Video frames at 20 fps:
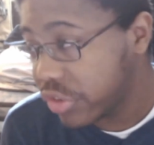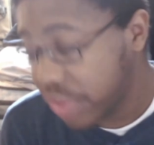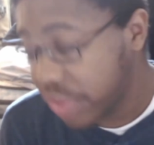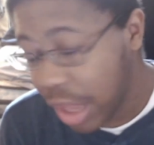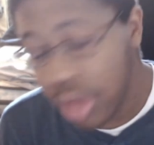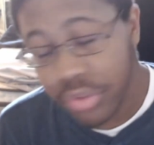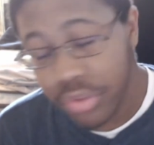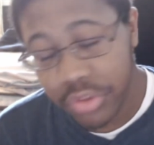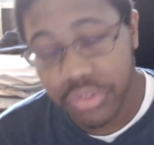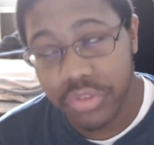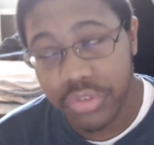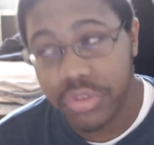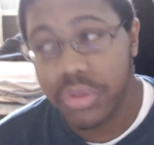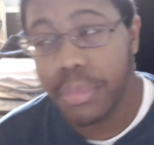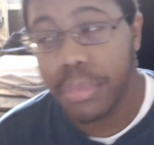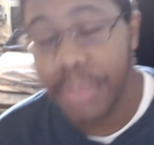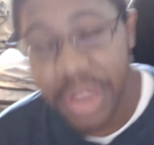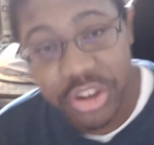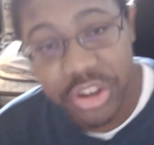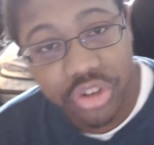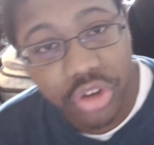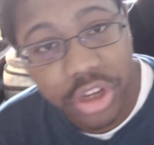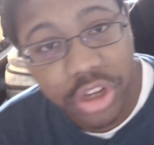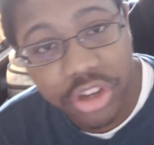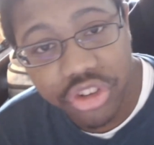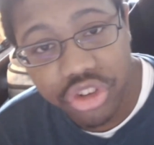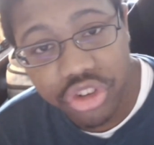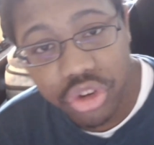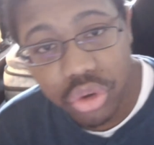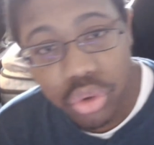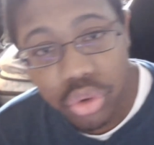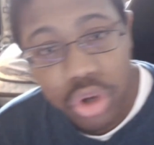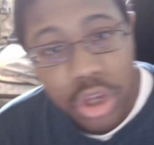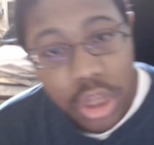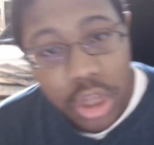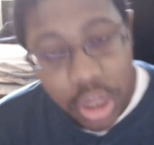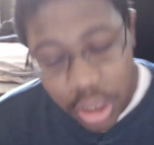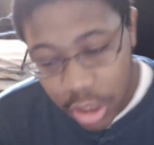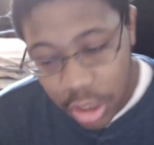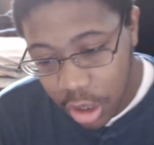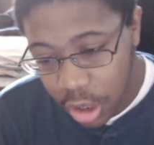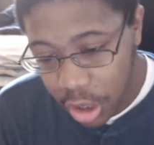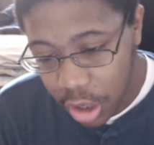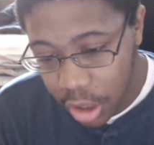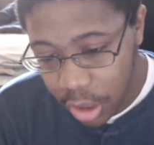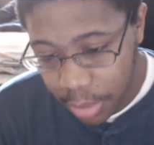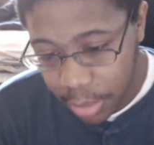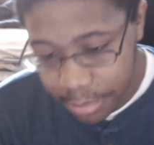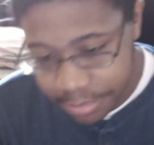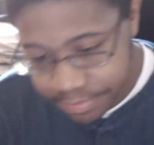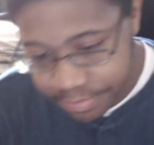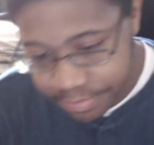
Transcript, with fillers: now this is a major issue. Um,